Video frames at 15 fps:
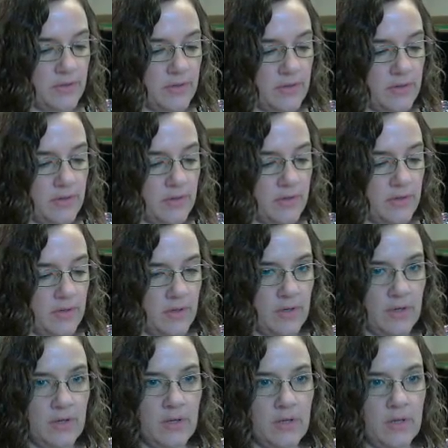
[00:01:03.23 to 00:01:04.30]

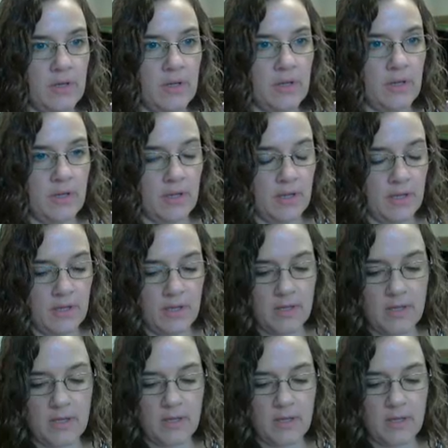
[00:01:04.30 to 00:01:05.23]
Nothing is said.